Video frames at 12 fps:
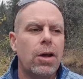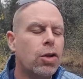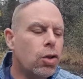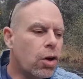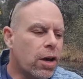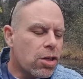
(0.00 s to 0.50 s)

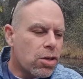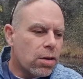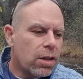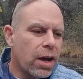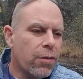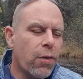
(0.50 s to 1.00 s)
Look at your
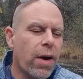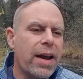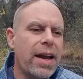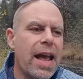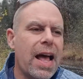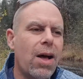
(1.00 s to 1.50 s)
life right
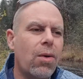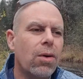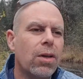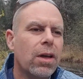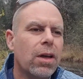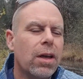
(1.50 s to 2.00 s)
now.
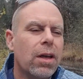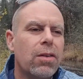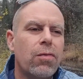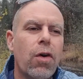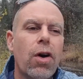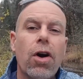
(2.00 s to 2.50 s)
As
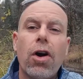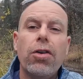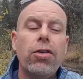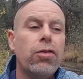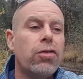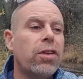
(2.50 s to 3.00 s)
far, are
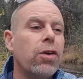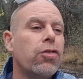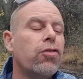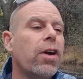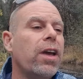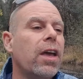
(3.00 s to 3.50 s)
you still
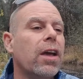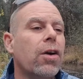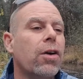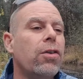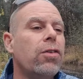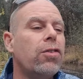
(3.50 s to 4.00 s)
drinking?
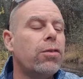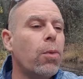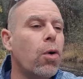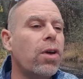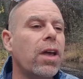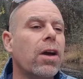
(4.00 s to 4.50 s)
Are you
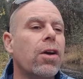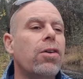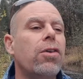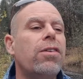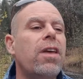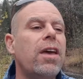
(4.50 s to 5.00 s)
smoking? Are
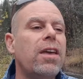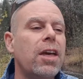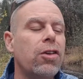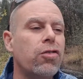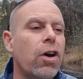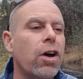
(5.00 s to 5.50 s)
you
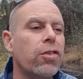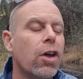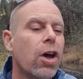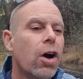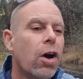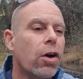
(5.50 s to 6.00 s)
taking drugs?
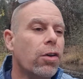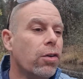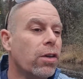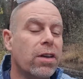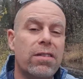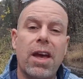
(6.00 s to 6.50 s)
Are
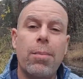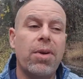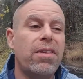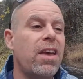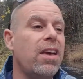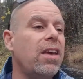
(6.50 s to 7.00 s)
you, example,
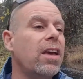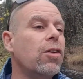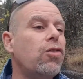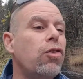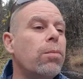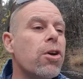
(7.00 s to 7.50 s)
taking in
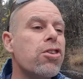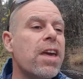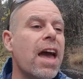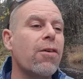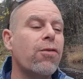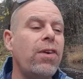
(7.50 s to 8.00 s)
too much
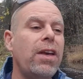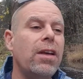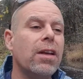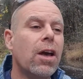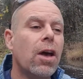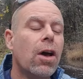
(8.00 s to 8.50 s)
caffeine?